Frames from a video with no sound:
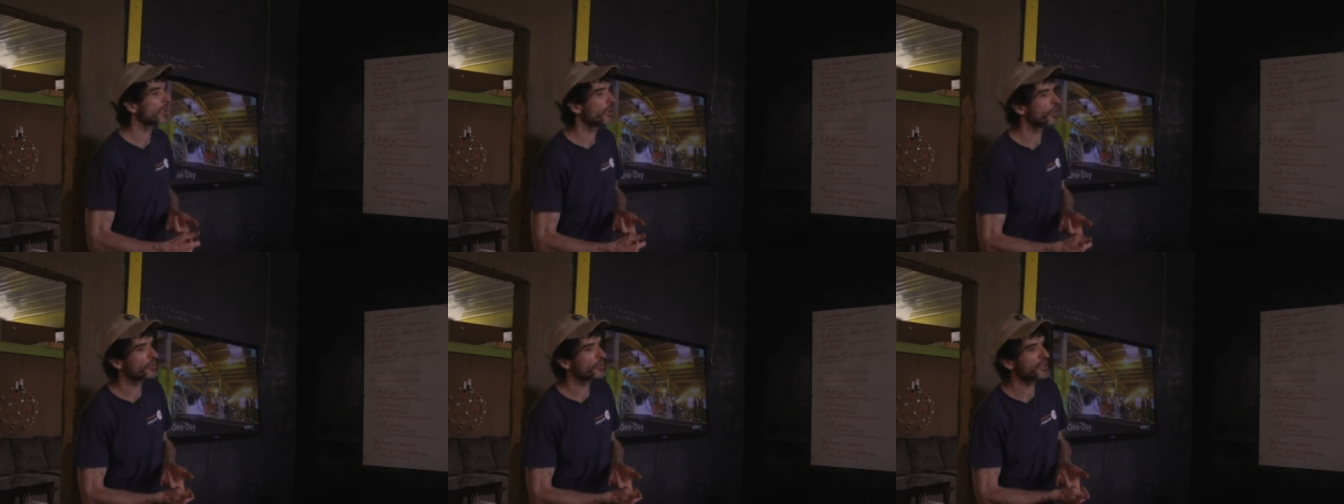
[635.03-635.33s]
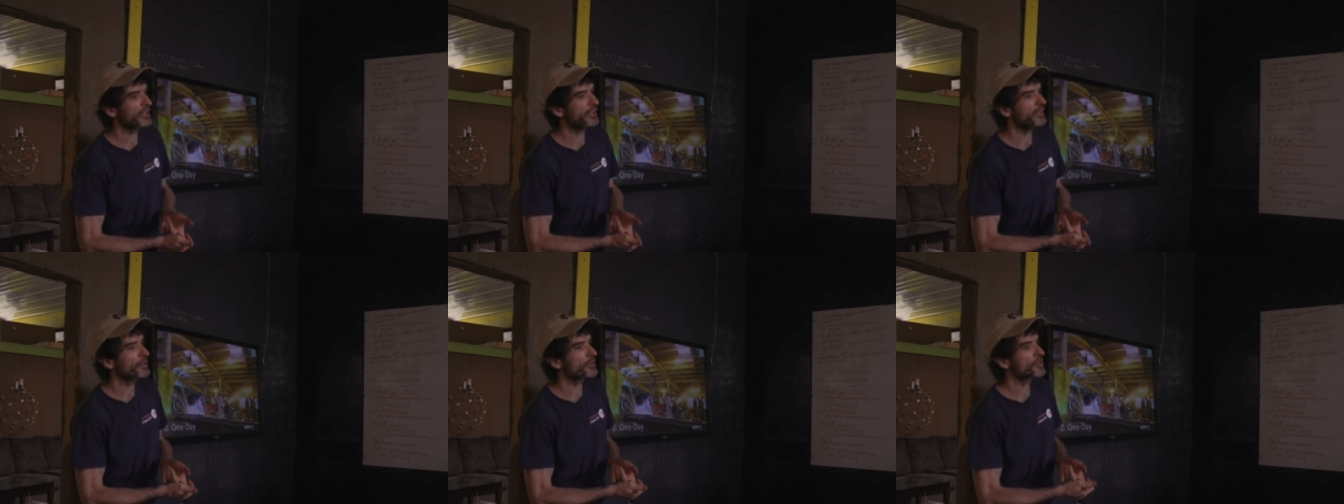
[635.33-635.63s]

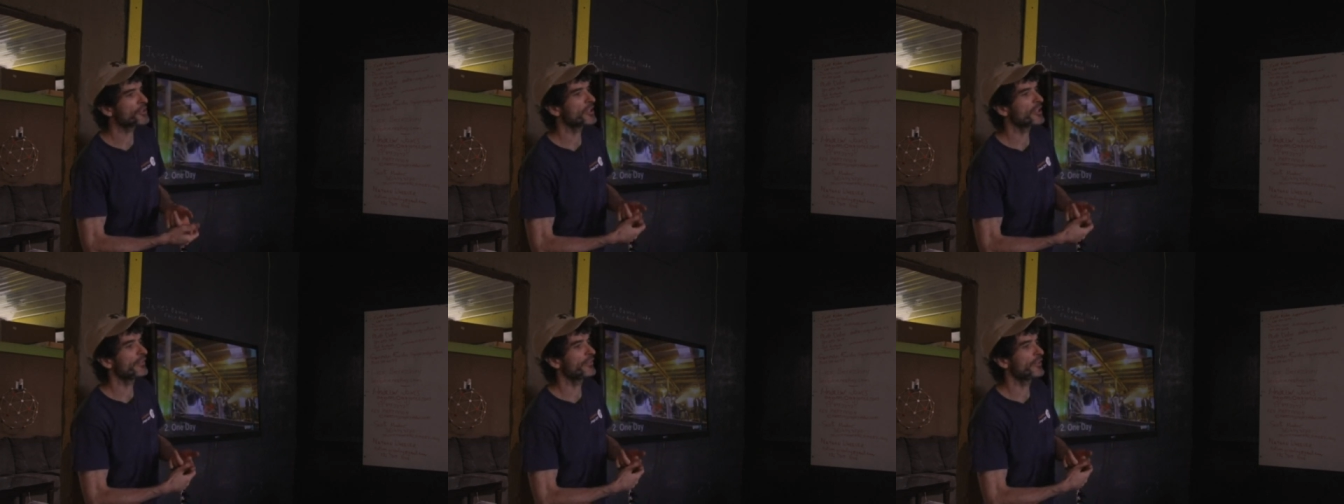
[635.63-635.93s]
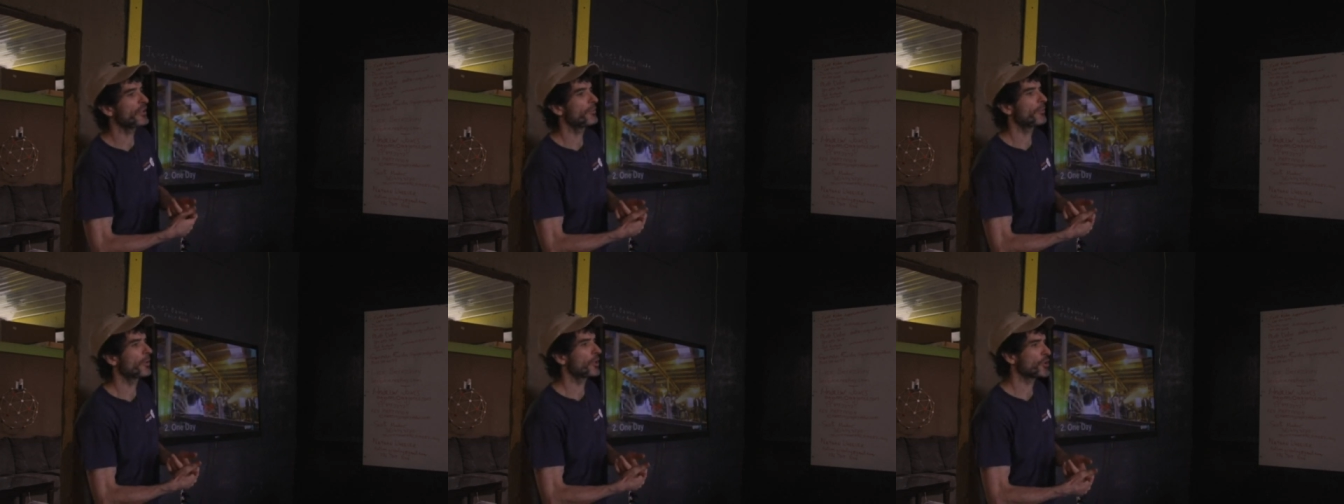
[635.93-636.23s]
coattails
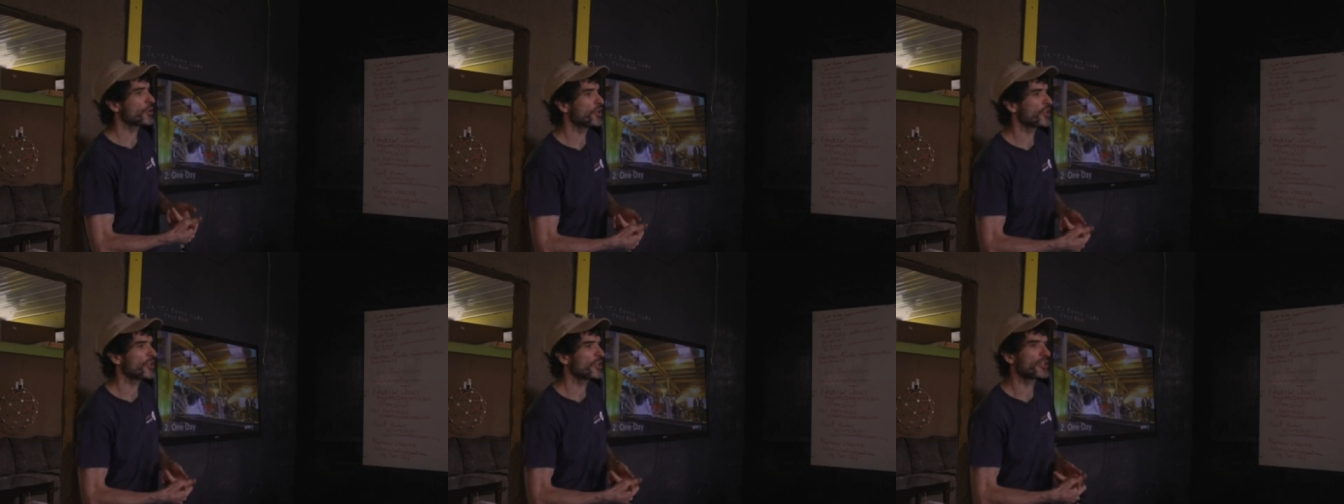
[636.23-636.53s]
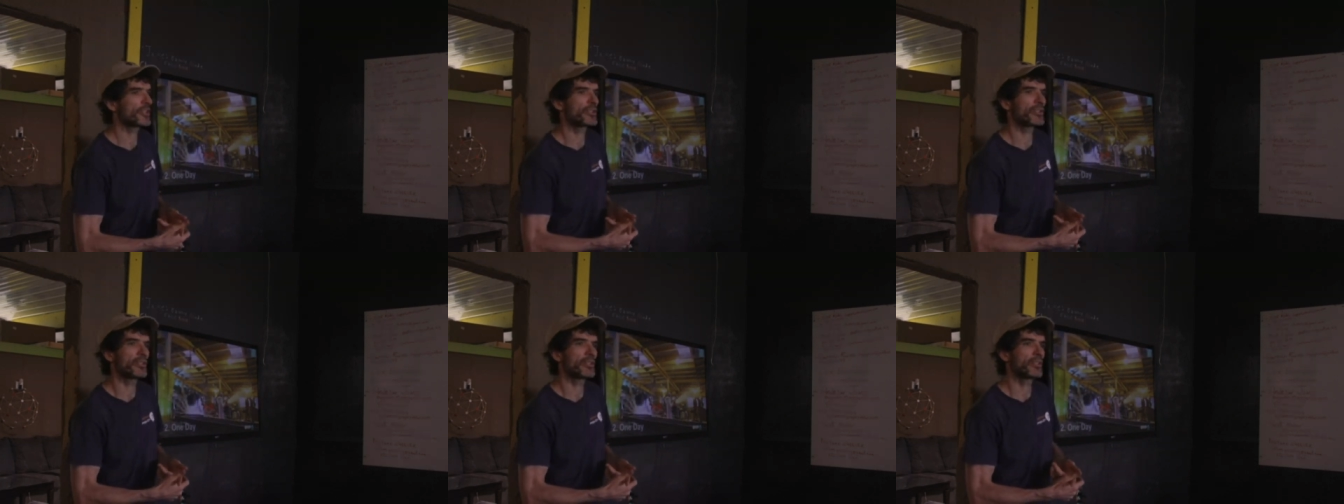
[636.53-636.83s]
of the
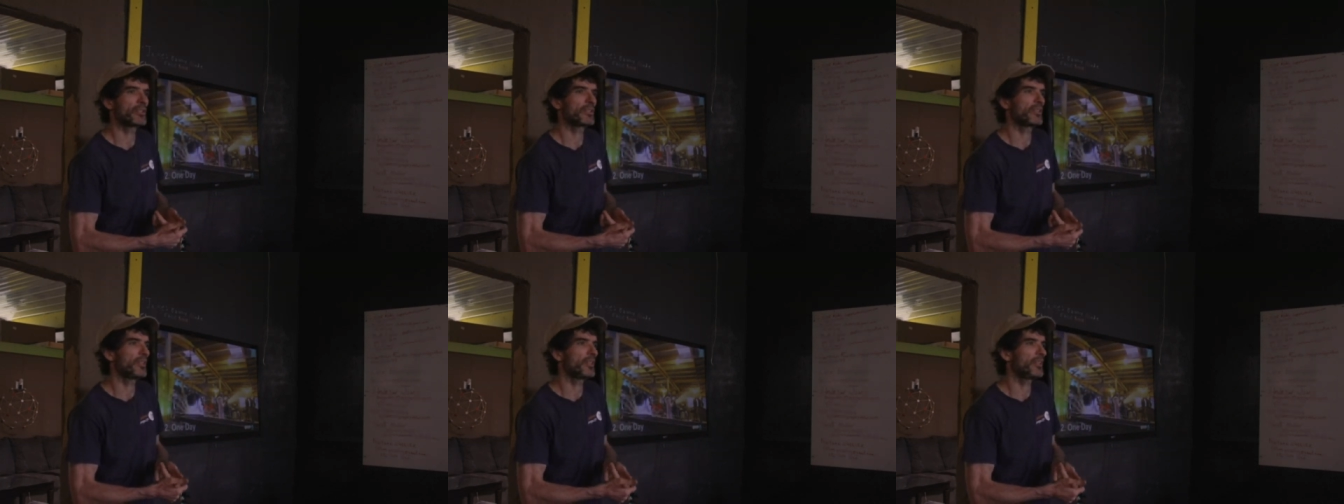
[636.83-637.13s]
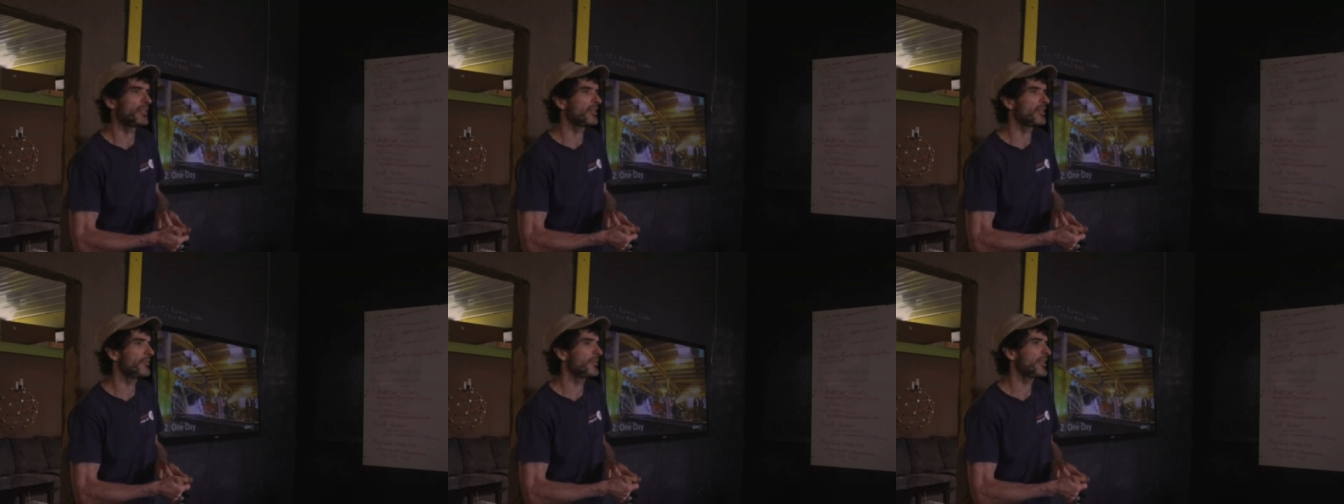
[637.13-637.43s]
emergent
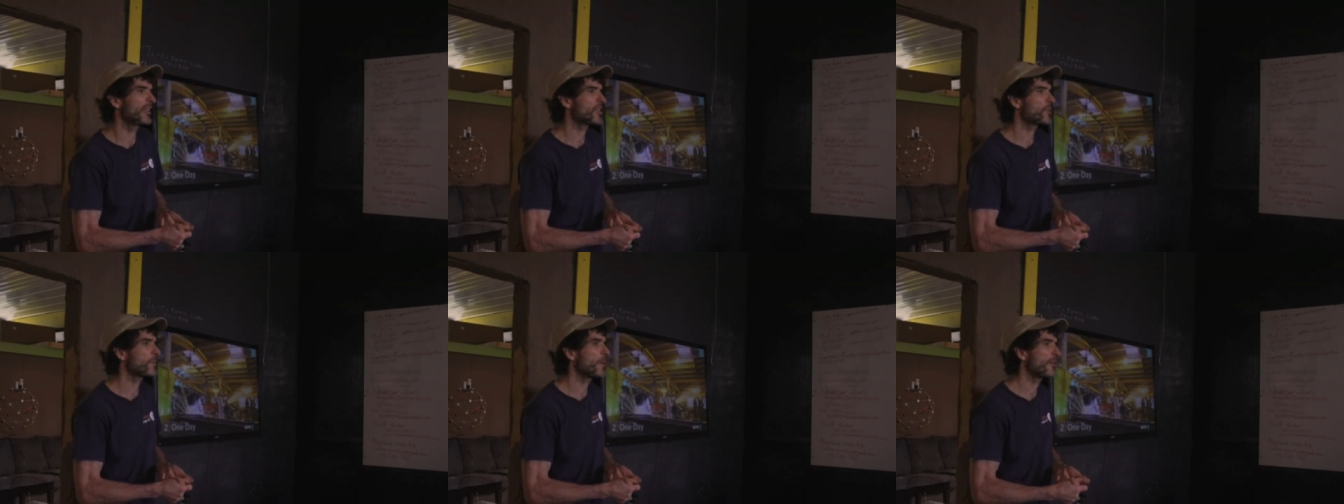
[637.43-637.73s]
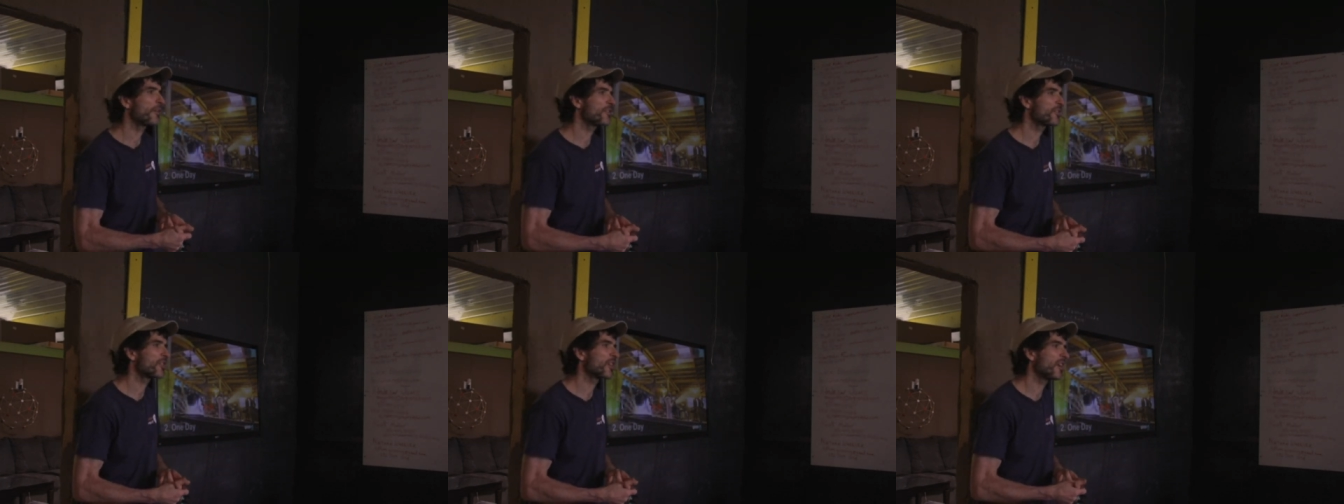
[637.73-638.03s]
experience